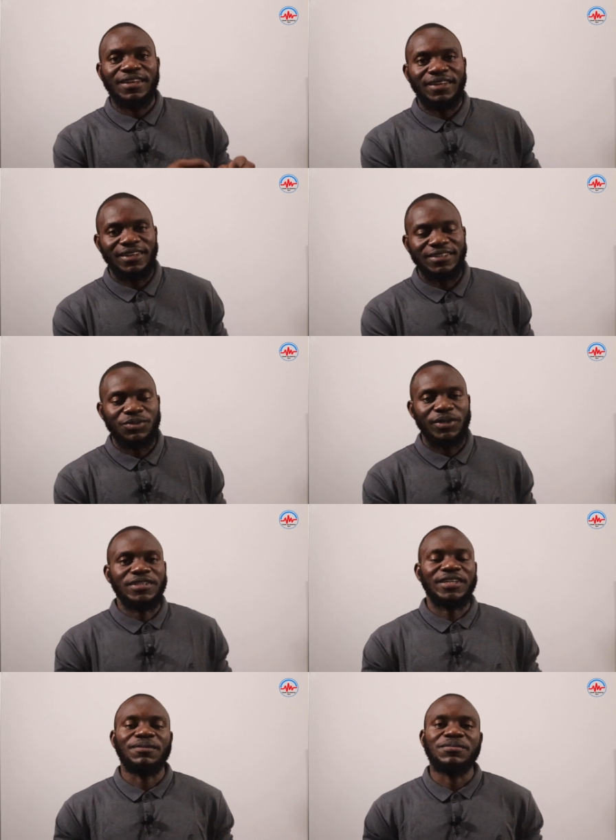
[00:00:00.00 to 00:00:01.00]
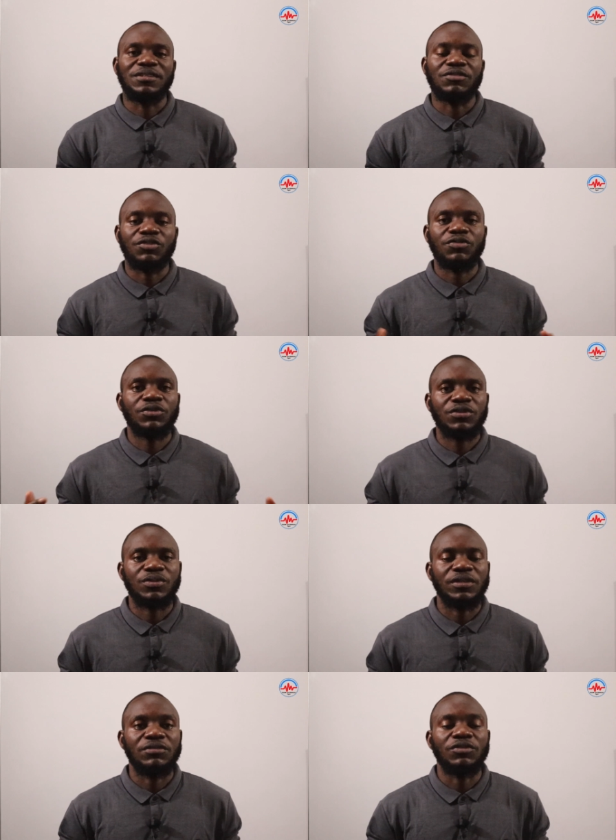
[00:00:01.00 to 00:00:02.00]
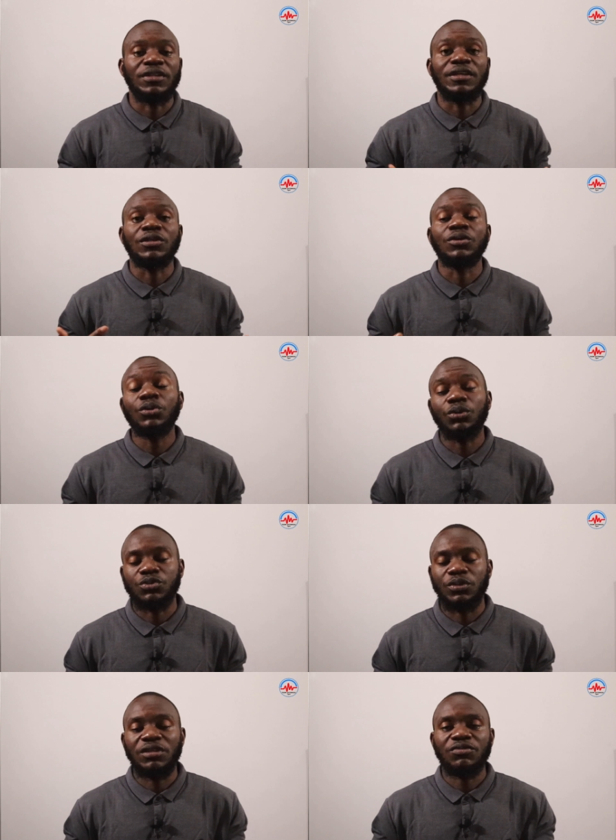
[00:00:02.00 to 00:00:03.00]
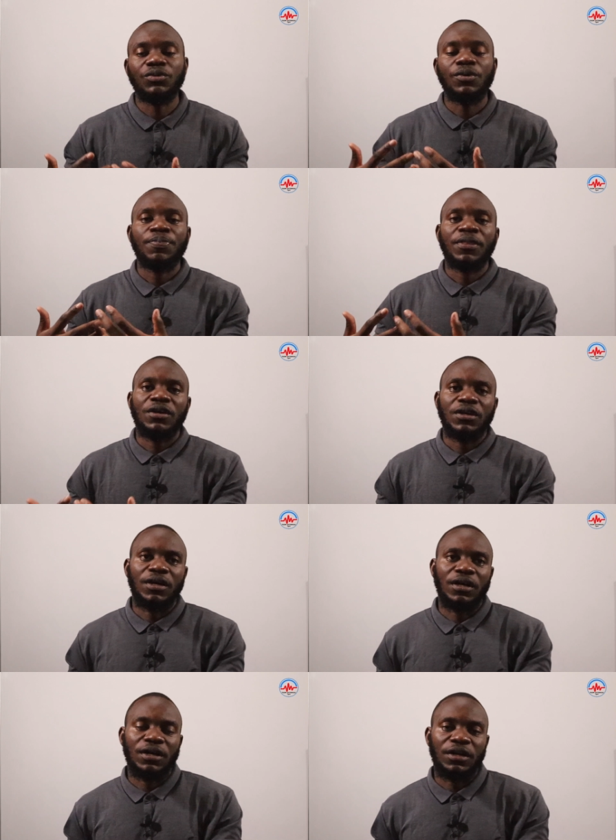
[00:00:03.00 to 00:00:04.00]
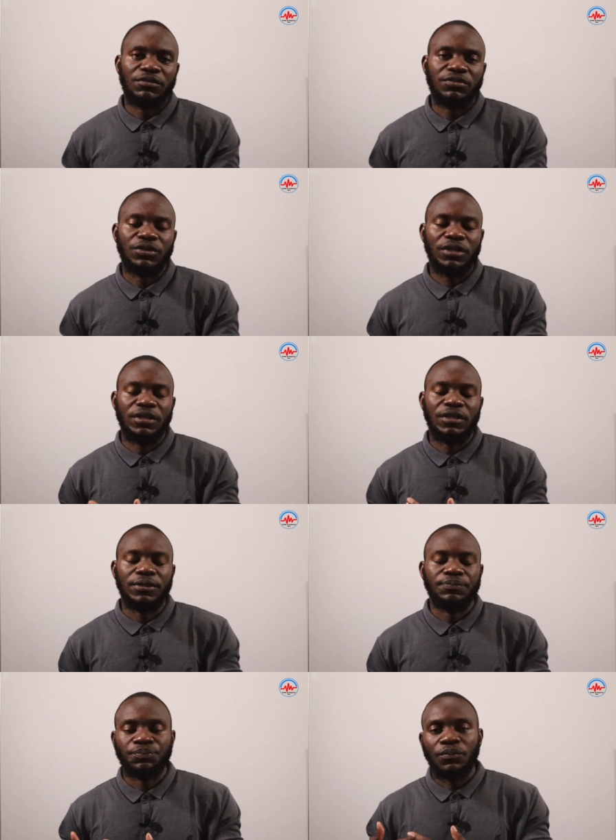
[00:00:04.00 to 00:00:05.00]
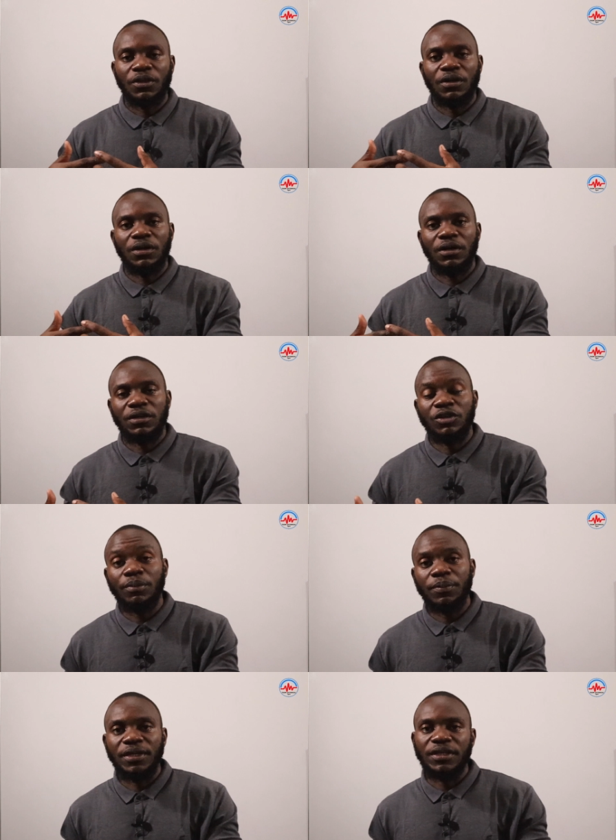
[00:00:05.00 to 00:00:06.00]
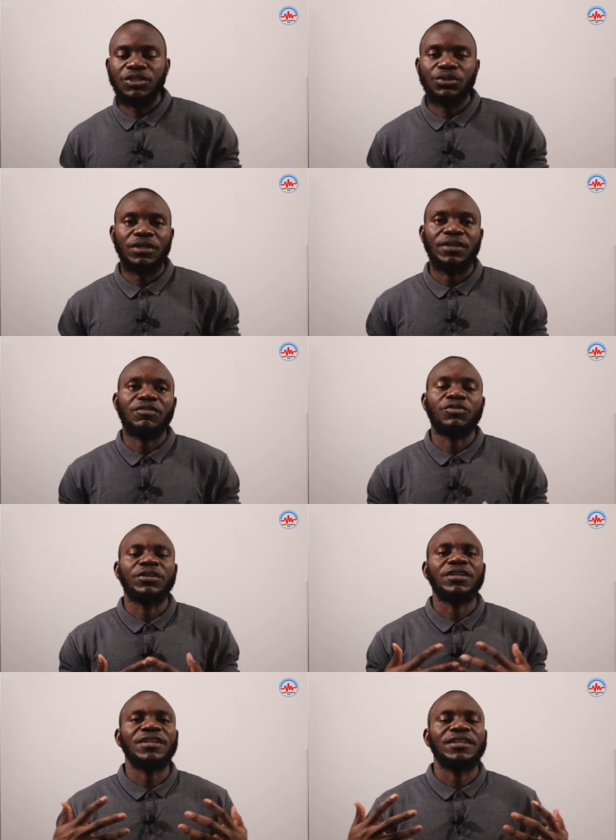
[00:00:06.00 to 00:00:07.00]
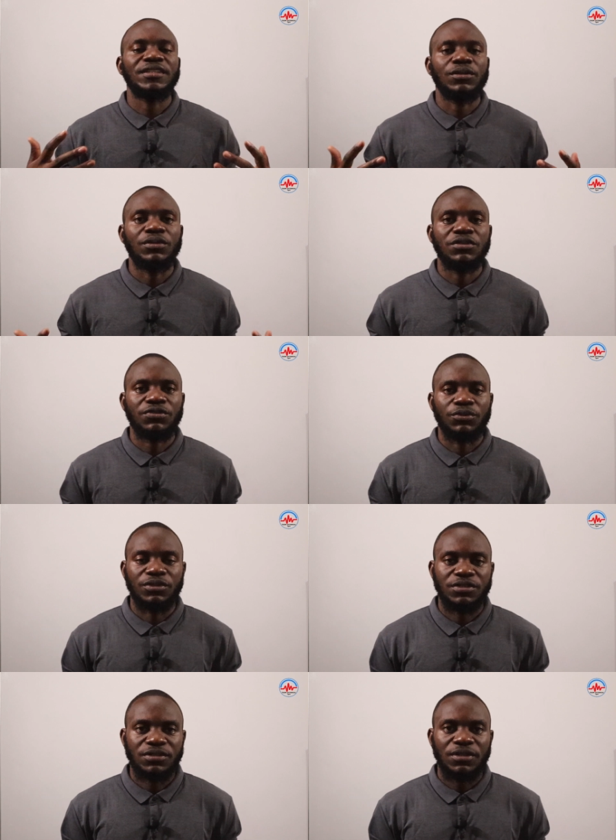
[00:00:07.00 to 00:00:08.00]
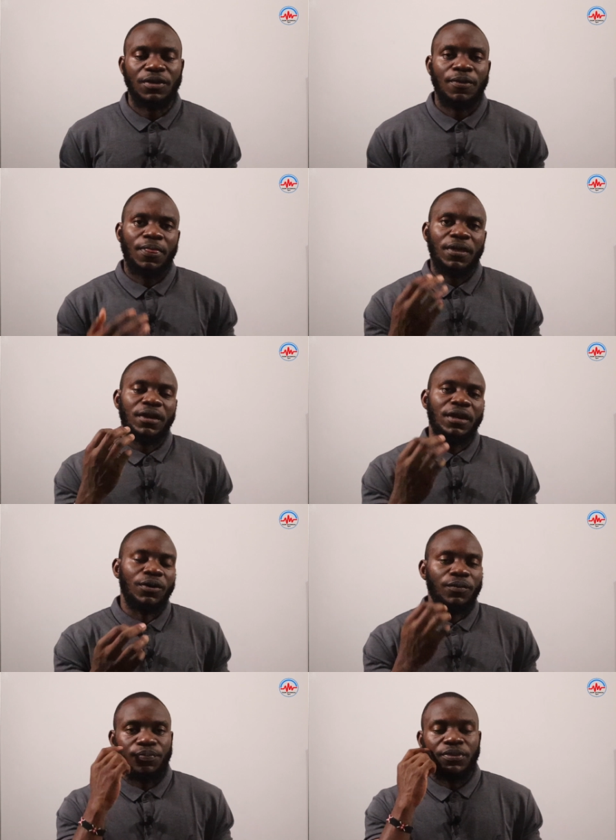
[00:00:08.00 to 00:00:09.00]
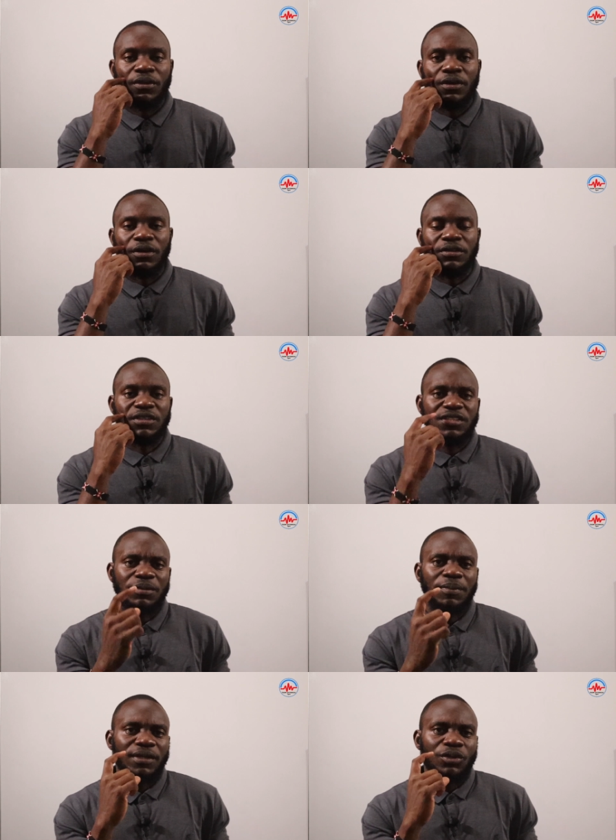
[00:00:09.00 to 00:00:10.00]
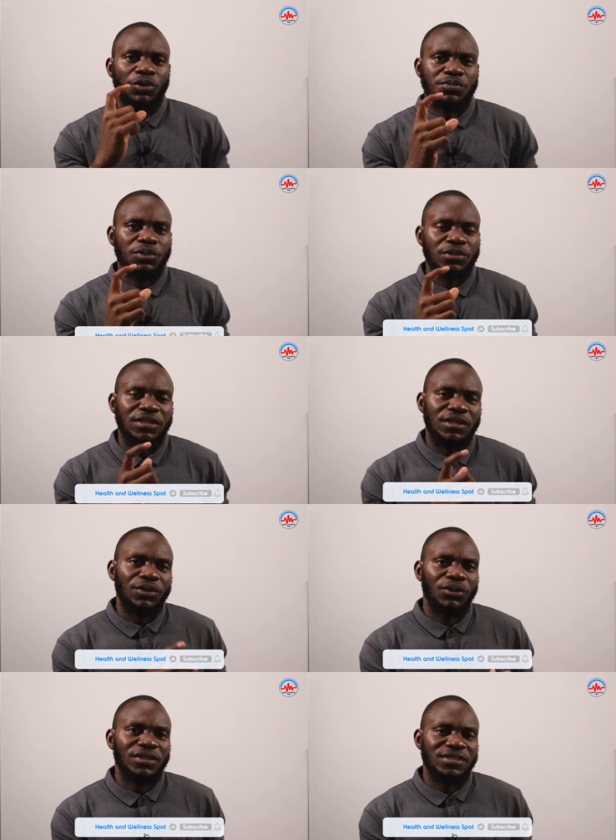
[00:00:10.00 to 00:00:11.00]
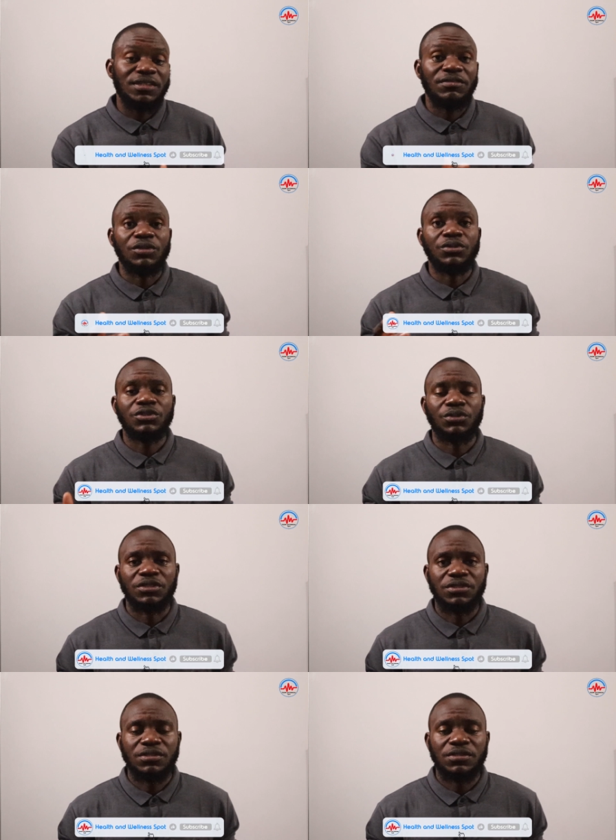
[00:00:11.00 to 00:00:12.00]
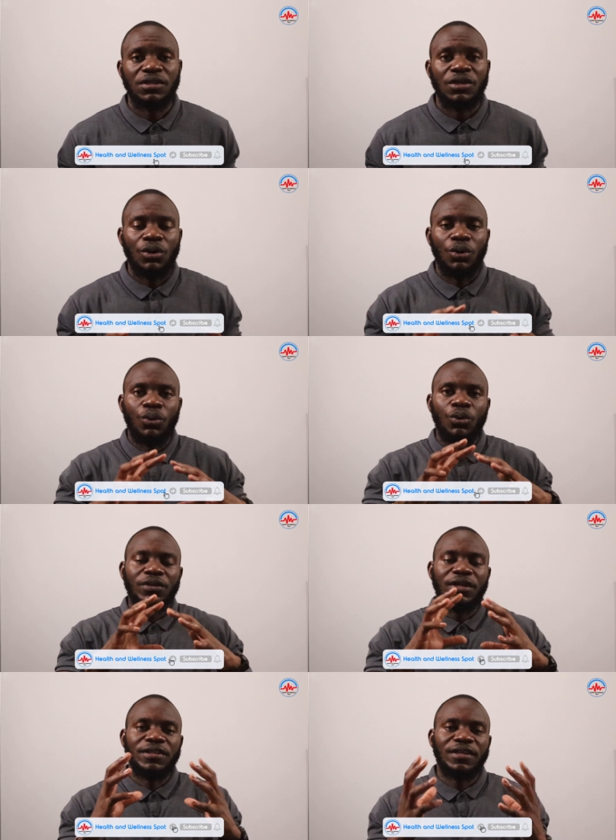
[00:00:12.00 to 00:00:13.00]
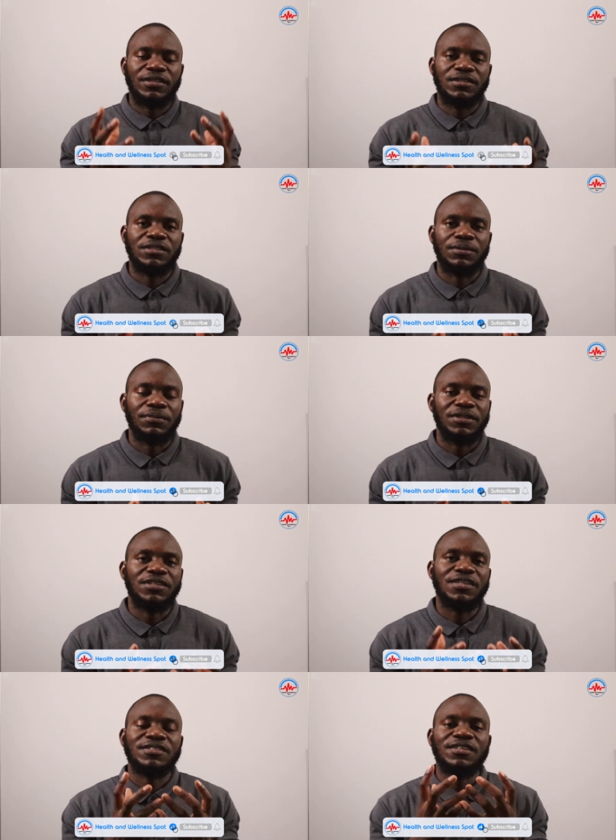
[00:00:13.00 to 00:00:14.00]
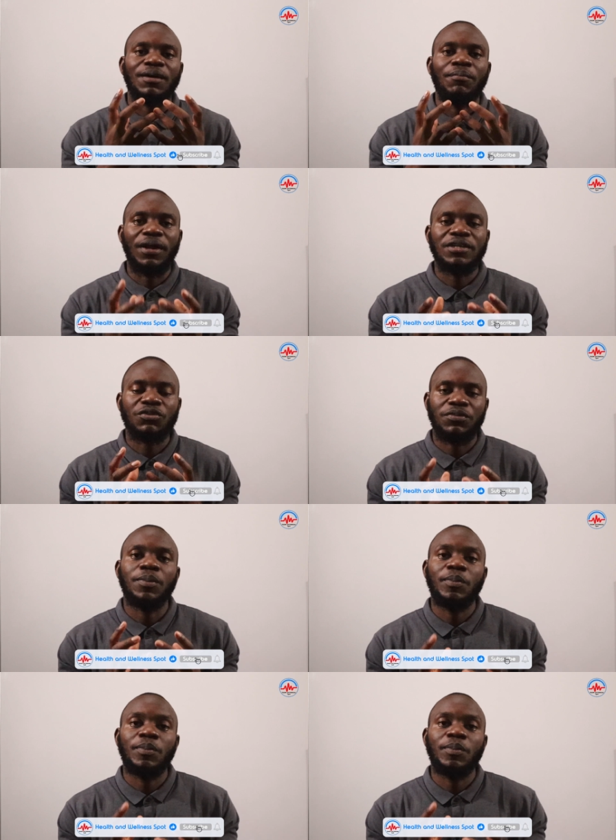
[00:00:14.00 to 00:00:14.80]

Here is where it comes in. So fructose will give you, and the glucose will give you uh, uh, uh, dopamine addiction, and therefore you'll get addicted to these fruits. Now, just remember that hospitals and doctors and even nutritionists, all the healthcare system is just a branch of the